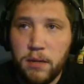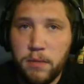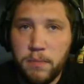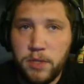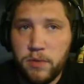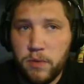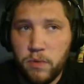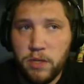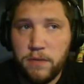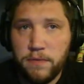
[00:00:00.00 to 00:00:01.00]
between
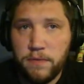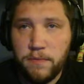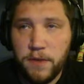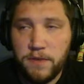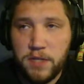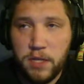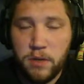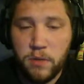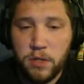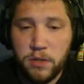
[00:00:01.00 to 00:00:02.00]
1 to
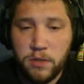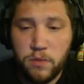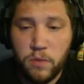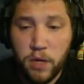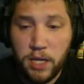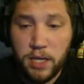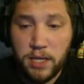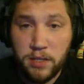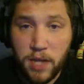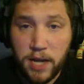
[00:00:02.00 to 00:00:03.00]
15 or 1 to 20
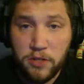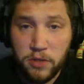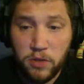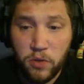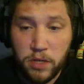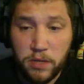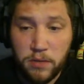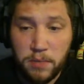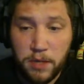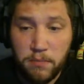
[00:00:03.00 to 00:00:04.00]
is actually going
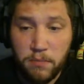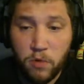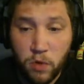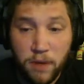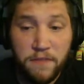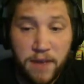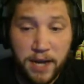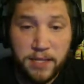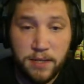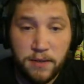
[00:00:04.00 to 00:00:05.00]
to be more
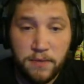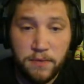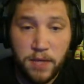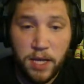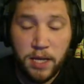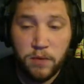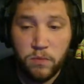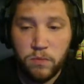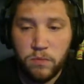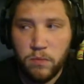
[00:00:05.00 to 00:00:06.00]
effective
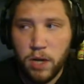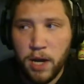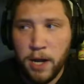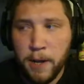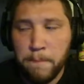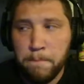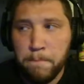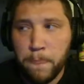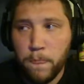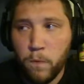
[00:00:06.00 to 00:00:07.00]
than
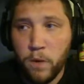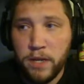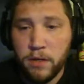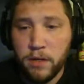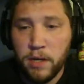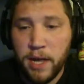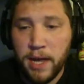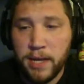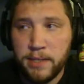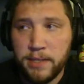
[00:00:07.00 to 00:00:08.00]
when you're
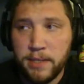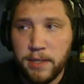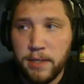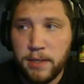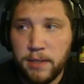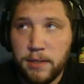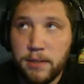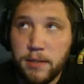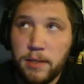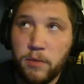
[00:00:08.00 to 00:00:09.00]
at,
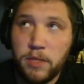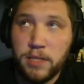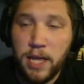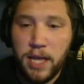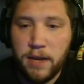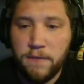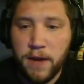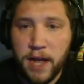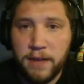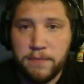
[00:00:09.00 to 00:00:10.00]
what is it,
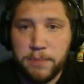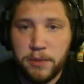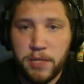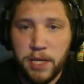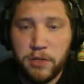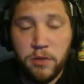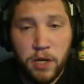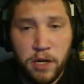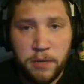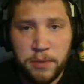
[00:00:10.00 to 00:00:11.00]
85% to
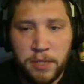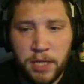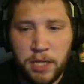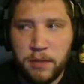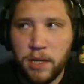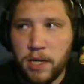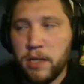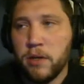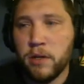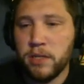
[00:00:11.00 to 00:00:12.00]
100%.
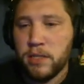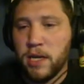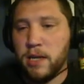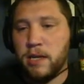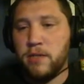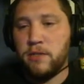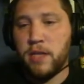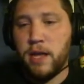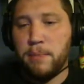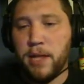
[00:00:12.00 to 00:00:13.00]
You know, it's kind of going to do
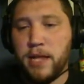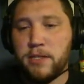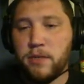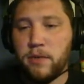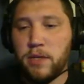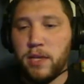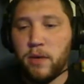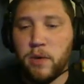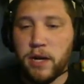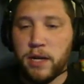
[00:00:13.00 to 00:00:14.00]
that plateau
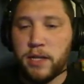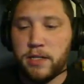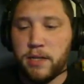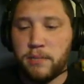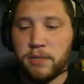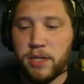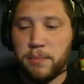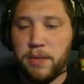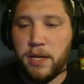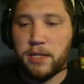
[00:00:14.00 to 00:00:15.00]
thing where it comes
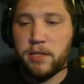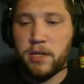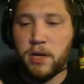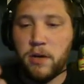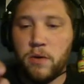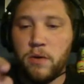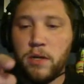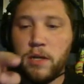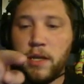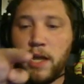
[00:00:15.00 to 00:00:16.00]
up like so,
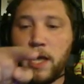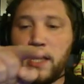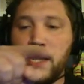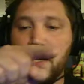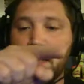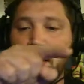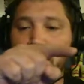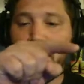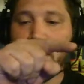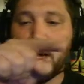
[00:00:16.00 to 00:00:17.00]
and then it
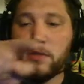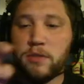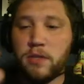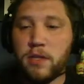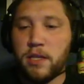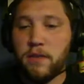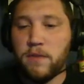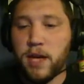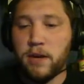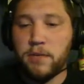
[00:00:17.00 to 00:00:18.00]
levels out. So you've
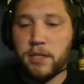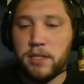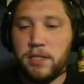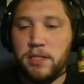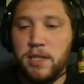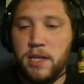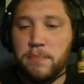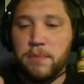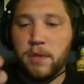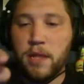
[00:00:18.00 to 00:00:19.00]
got a really
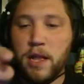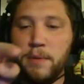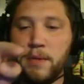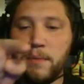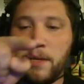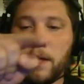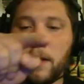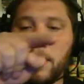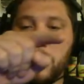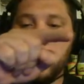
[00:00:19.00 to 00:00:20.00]
steep climb in the
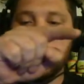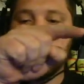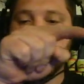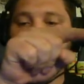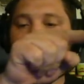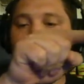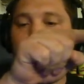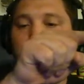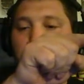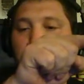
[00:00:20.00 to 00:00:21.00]
beginning, and then it's just going to kind
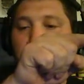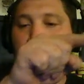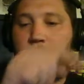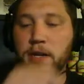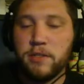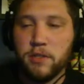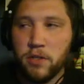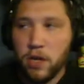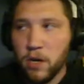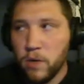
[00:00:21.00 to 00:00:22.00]
of level out as you
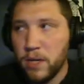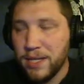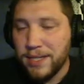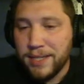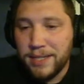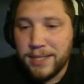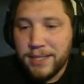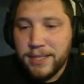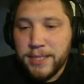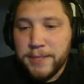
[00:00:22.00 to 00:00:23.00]
go.
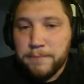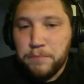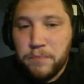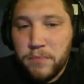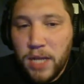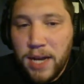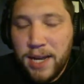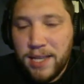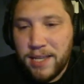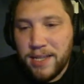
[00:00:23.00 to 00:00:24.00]
And
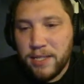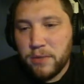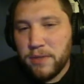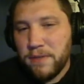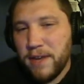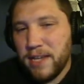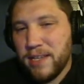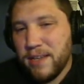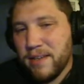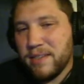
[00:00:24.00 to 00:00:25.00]
I think that's what's
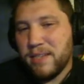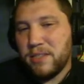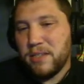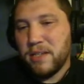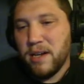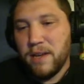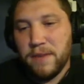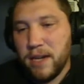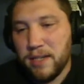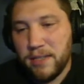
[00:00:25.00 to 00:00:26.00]
affecting it, because I took it off,
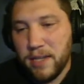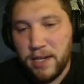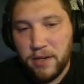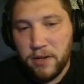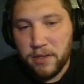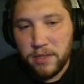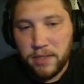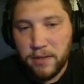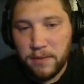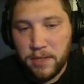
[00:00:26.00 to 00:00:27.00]
and honestly, I didn't notice the
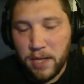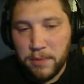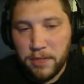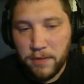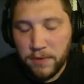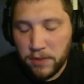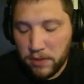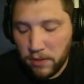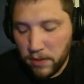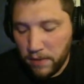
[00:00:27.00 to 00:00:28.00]
damage difference.
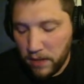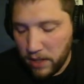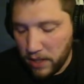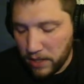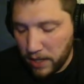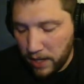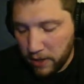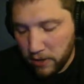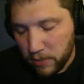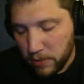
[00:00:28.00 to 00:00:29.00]
So I finally let that
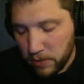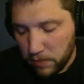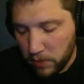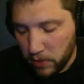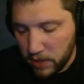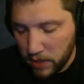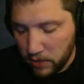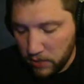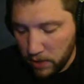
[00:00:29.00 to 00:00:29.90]
go to put some points elsewhere.